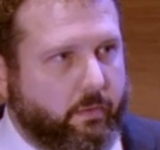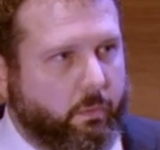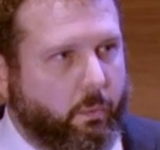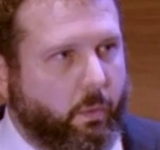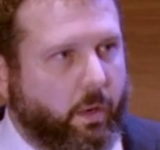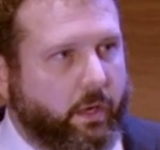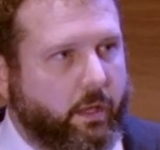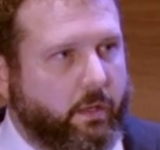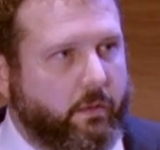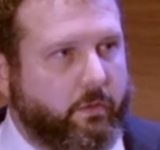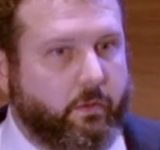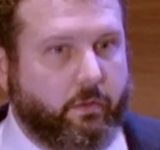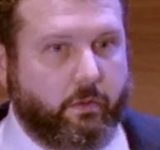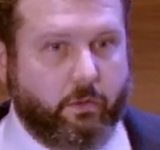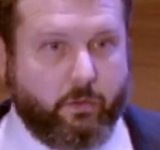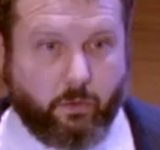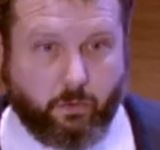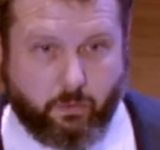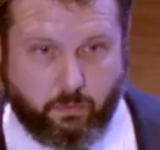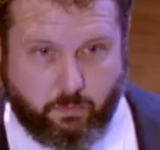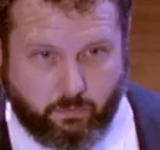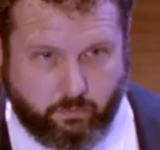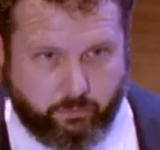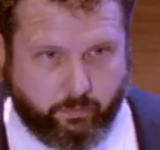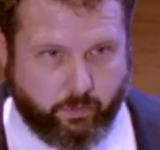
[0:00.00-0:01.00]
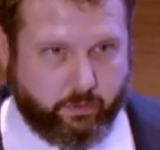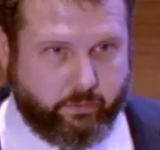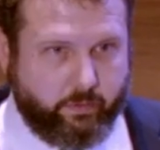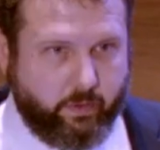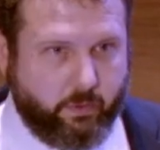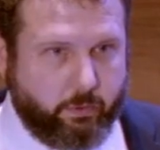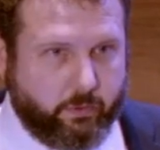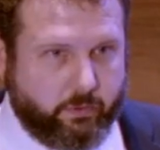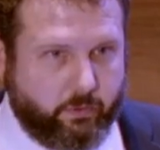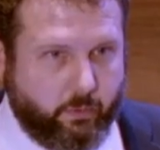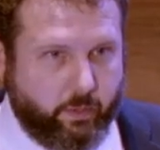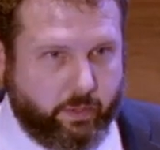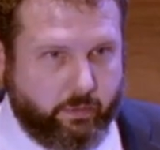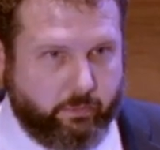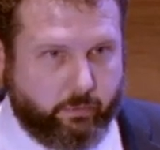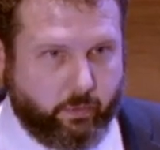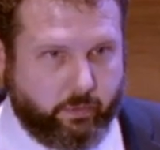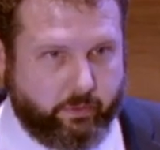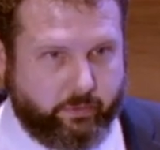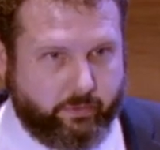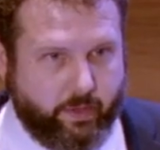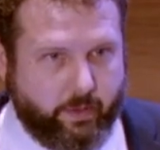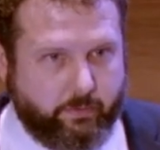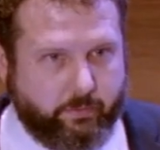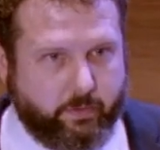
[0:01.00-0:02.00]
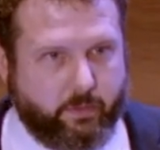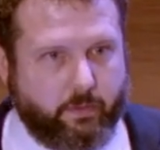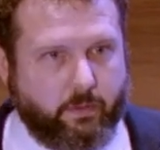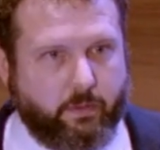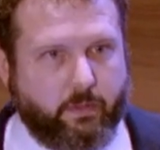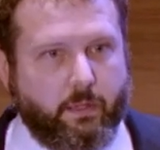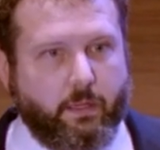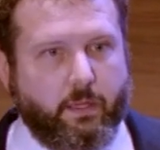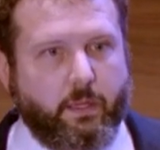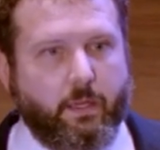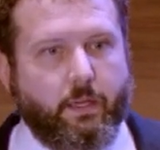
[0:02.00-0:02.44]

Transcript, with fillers: wanting to do, for example, 24/7.